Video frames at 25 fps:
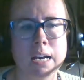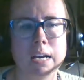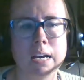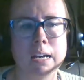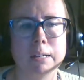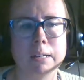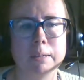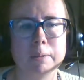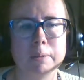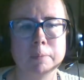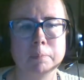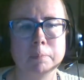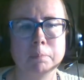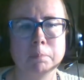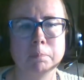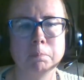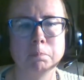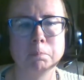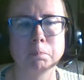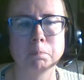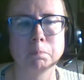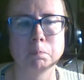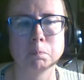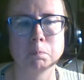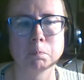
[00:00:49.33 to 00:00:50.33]
Um,
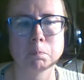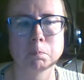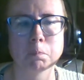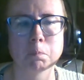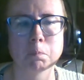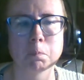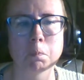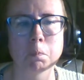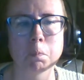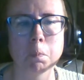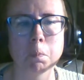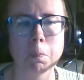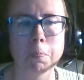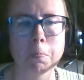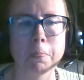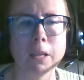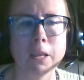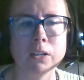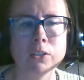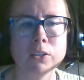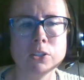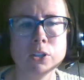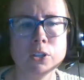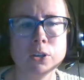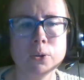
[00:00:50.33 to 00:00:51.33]

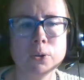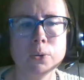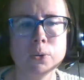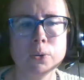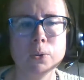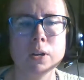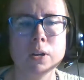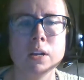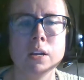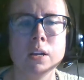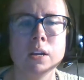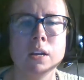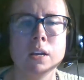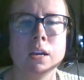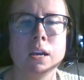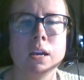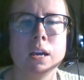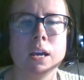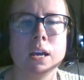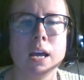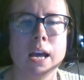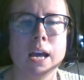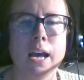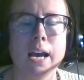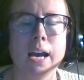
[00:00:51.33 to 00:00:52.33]
so,
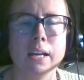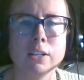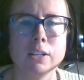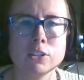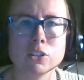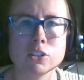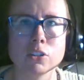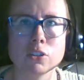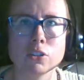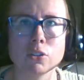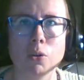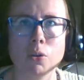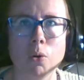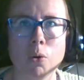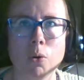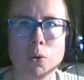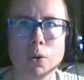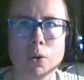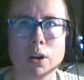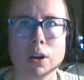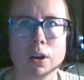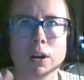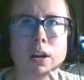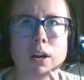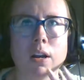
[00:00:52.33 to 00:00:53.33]
at its
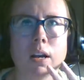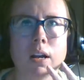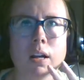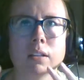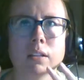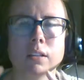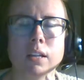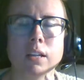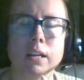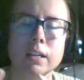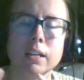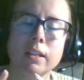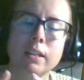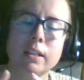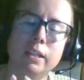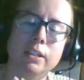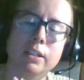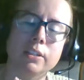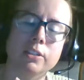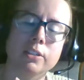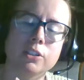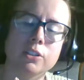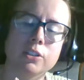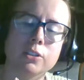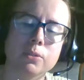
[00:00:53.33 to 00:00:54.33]
core, a lot of the
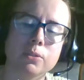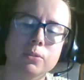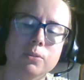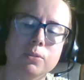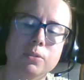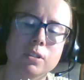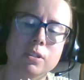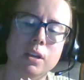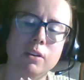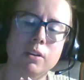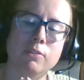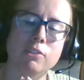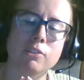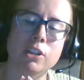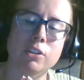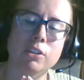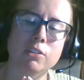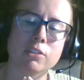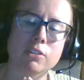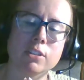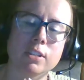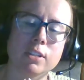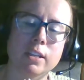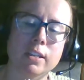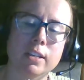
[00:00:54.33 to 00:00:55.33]
issues of
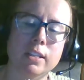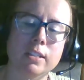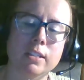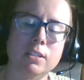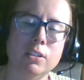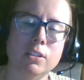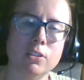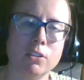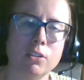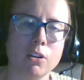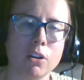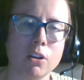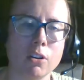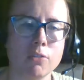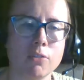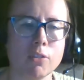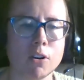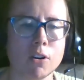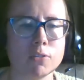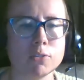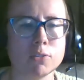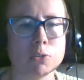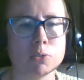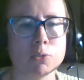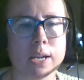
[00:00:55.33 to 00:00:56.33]
gender studies
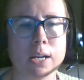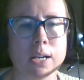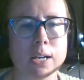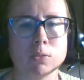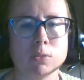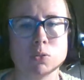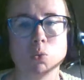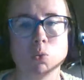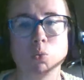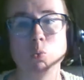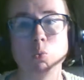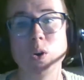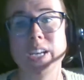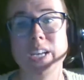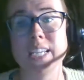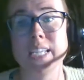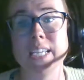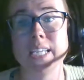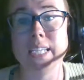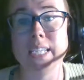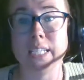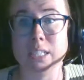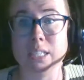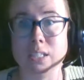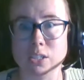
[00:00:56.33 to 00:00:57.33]
evolve around what
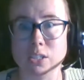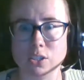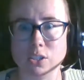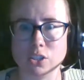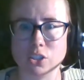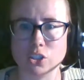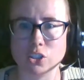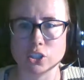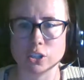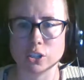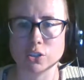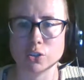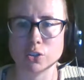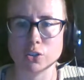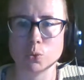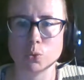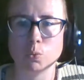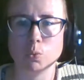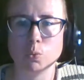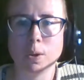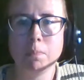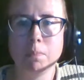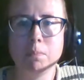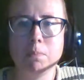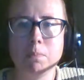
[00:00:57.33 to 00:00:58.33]
is gender,
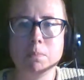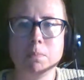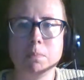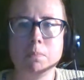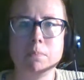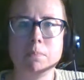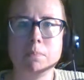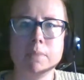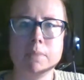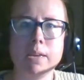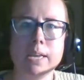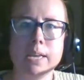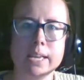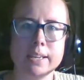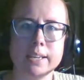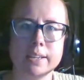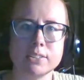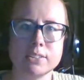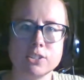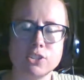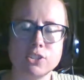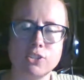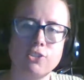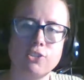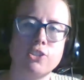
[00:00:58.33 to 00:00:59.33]
what
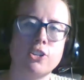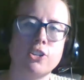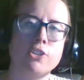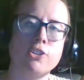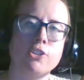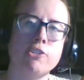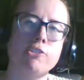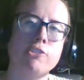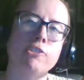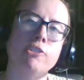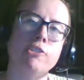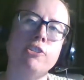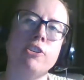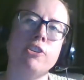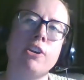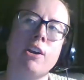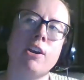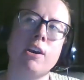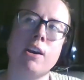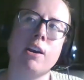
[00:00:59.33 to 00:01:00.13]
makes gender.